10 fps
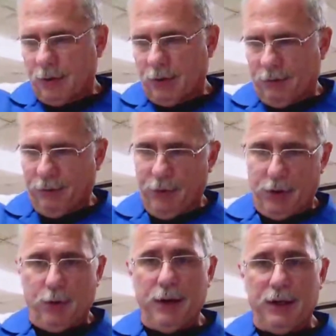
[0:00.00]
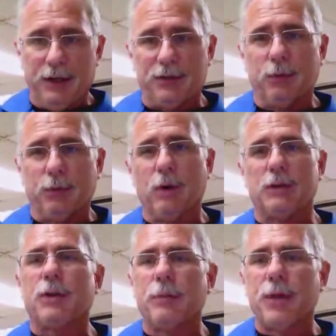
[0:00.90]
for a quiz,
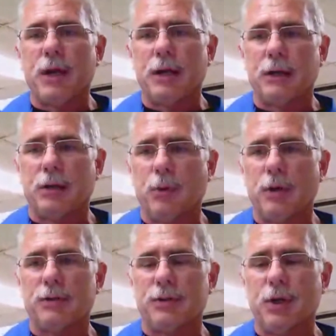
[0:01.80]
what's going to be on the quiz?